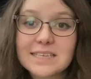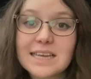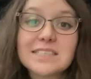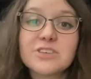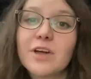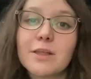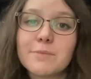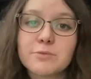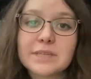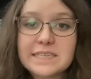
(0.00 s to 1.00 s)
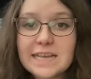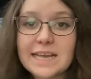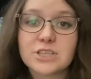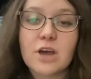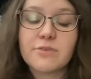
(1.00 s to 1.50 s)
his development really
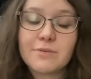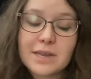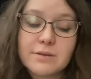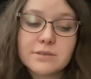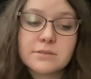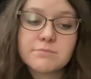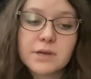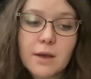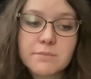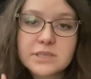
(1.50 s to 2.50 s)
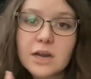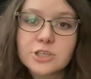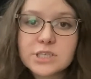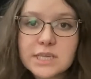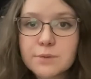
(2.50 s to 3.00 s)
takes off when he becomes not
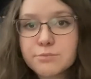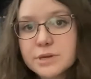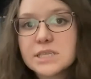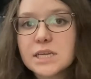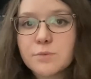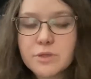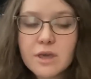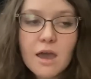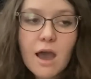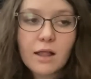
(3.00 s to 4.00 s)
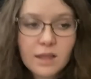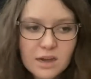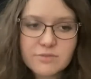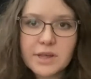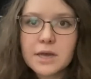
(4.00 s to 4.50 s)
just like a preteen with a lot
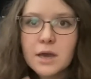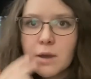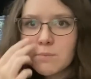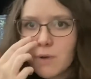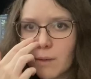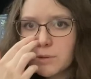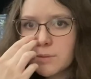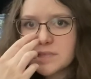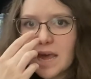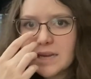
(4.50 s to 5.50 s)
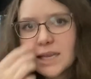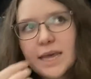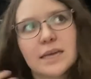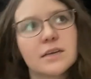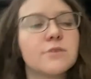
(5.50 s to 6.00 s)
of like problems and
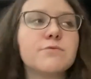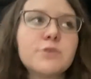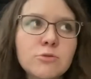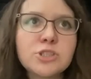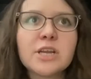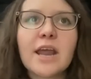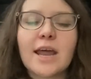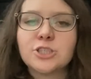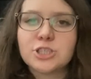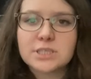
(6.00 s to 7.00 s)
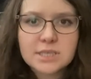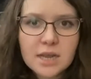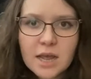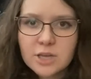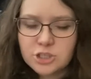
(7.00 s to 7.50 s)
like confusion and just
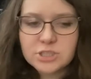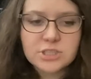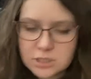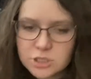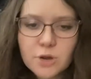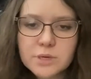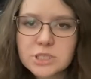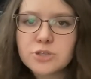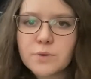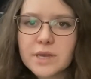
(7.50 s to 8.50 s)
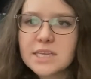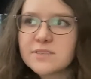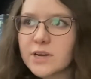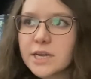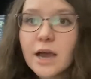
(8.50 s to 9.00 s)
doesn't know what he's doing. He's
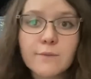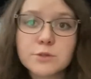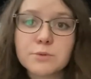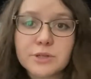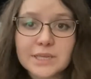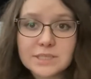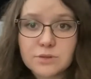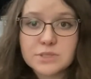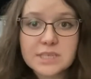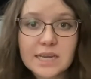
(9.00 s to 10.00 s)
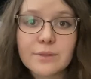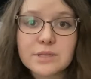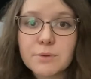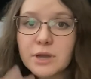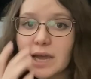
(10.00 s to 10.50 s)
very comfortable in his own skin in
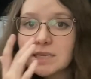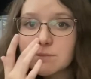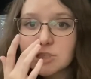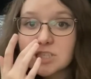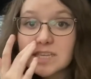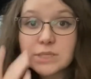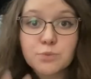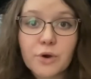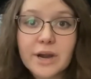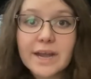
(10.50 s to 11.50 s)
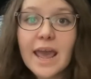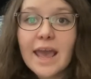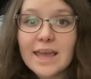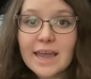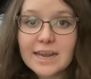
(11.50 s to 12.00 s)
this book, as much as he is worried,
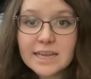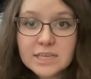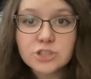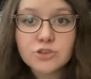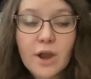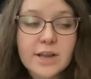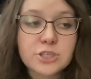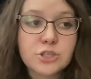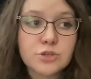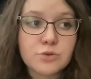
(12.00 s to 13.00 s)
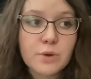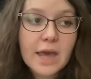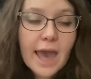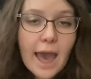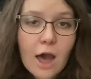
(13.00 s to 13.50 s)
and he is trying to
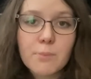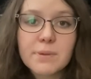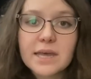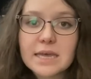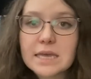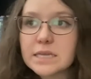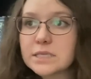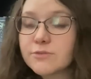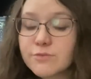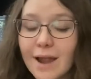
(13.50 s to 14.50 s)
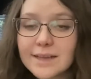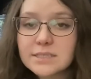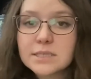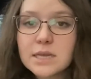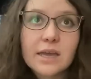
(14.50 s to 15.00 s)
help his
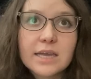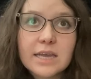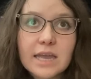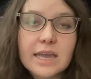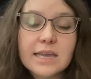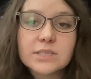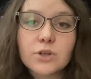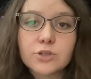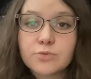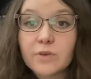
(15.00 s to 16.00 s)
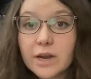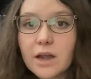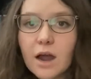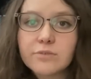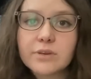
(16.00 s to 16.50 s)
friends. He is also very
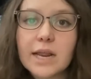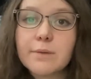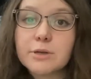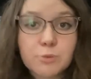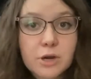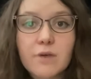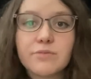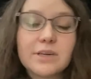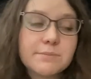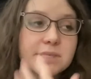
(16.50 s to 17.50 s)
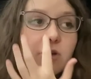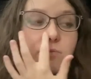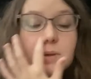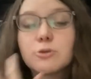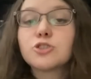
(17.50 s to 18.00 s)
confident and much more confident himself.
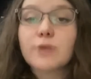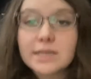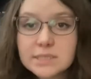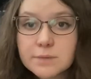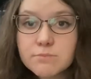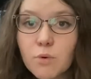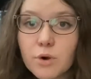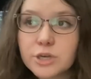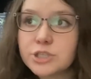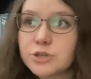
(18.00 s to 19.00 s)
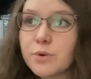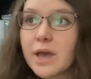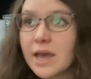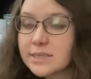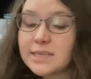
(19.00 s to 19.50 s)
People trust him more to
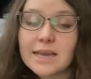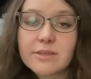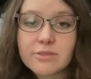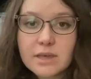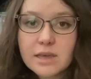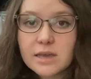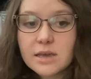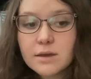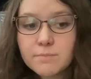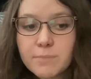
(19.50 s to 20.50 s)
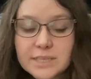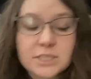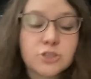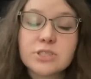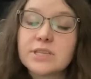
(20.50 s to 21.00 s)
take the best
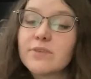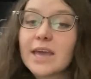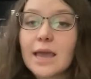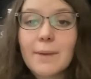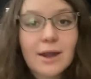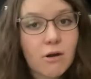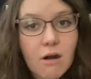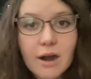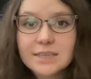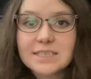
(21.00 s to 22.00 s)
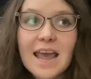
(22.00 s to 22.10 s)
interests of the camp at heart,